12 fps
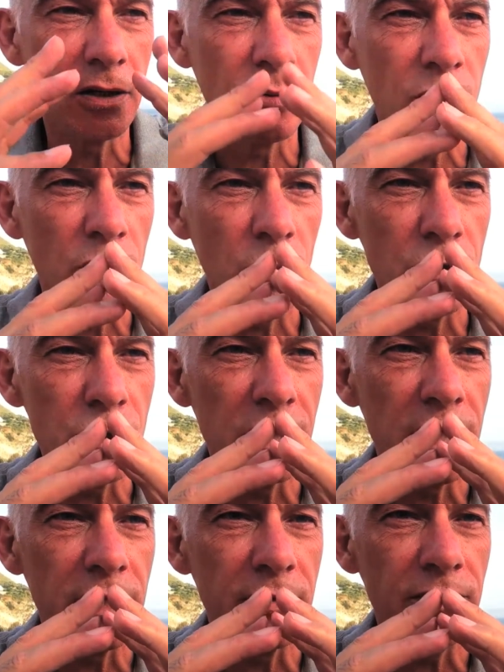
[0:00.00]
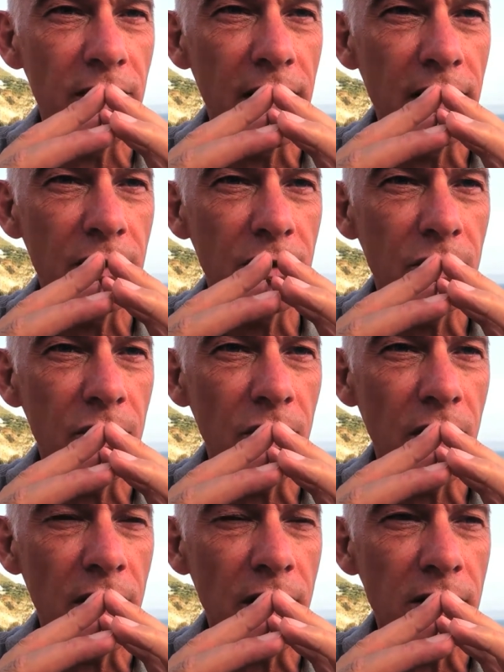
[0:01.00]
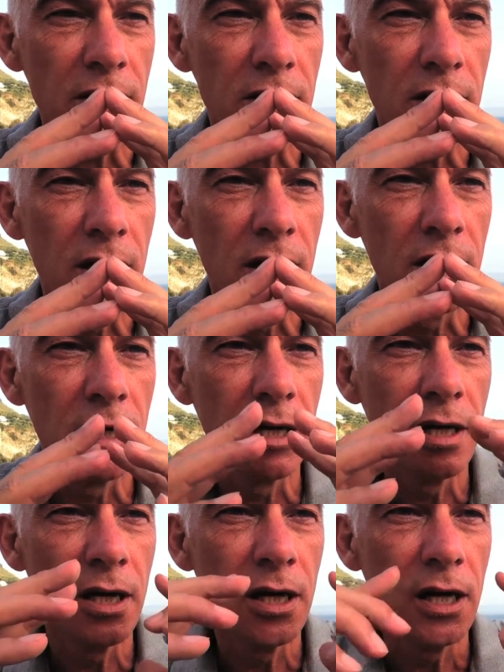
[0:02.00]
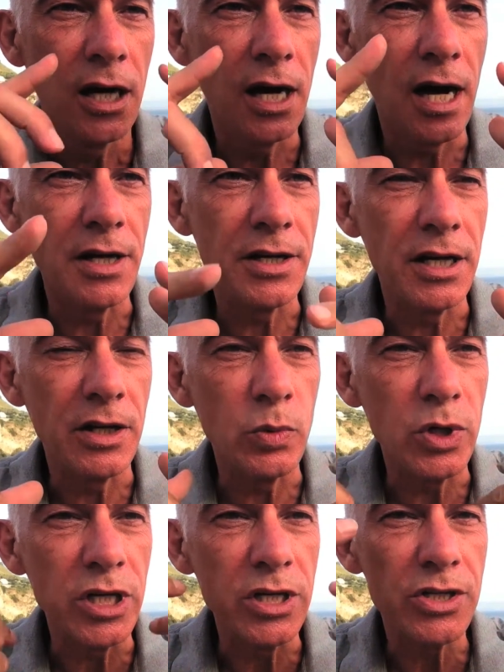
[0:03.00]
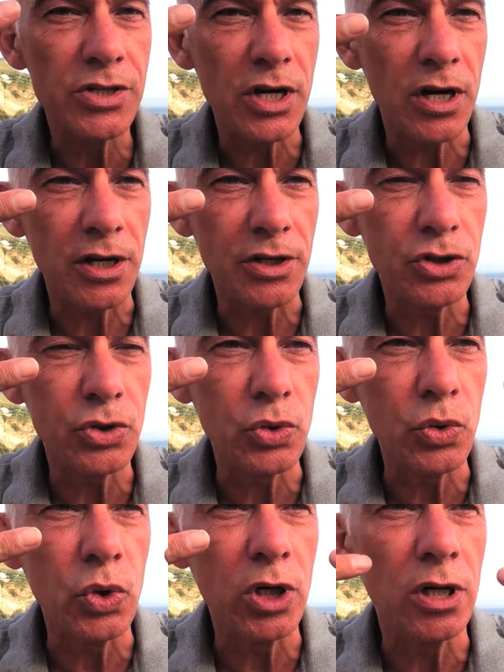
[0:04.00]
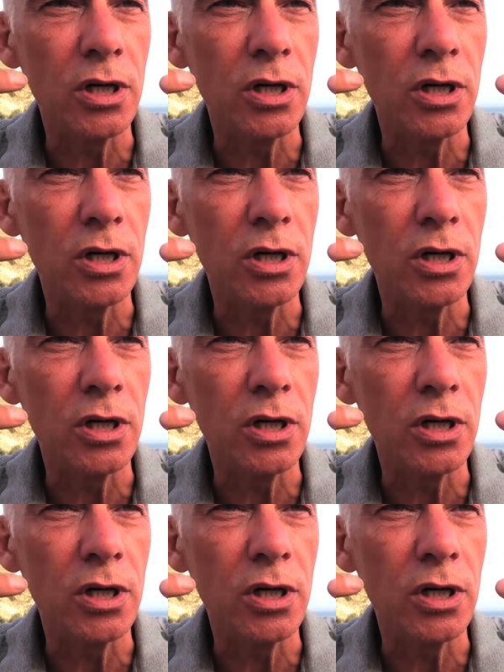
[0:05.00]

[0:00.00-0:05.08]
what would you get if they collide? And then we started to